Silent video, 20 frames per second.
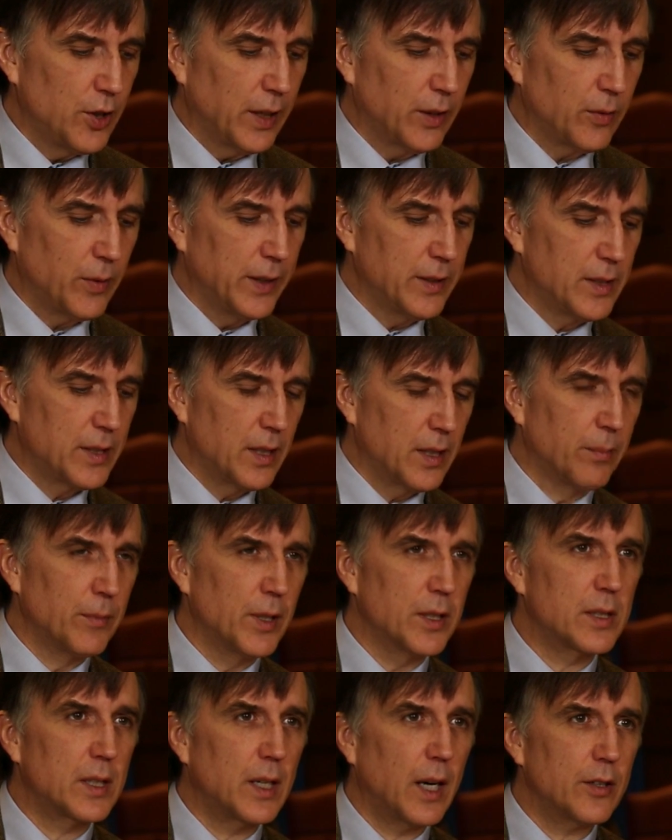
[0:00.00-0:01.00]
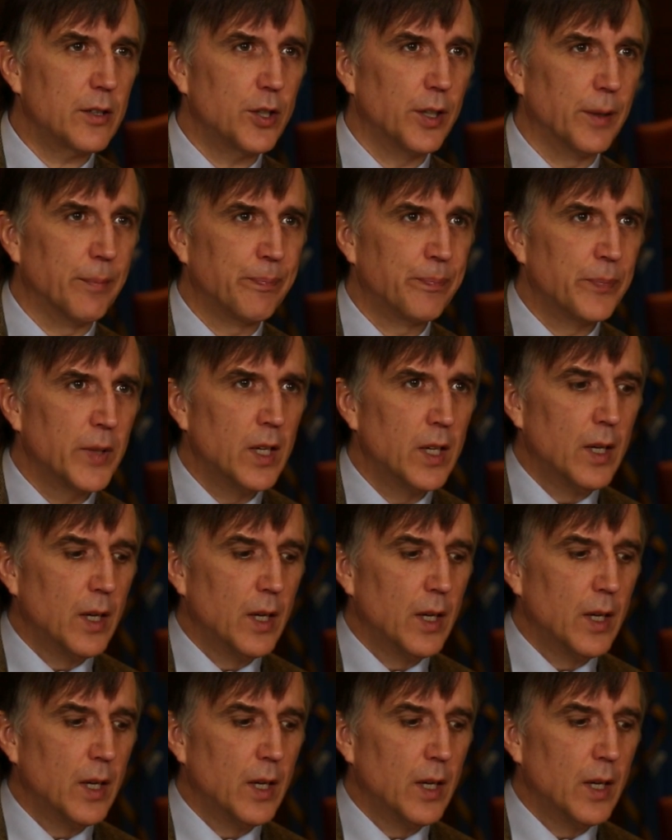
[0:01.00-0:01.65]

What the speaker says: generates some discussion.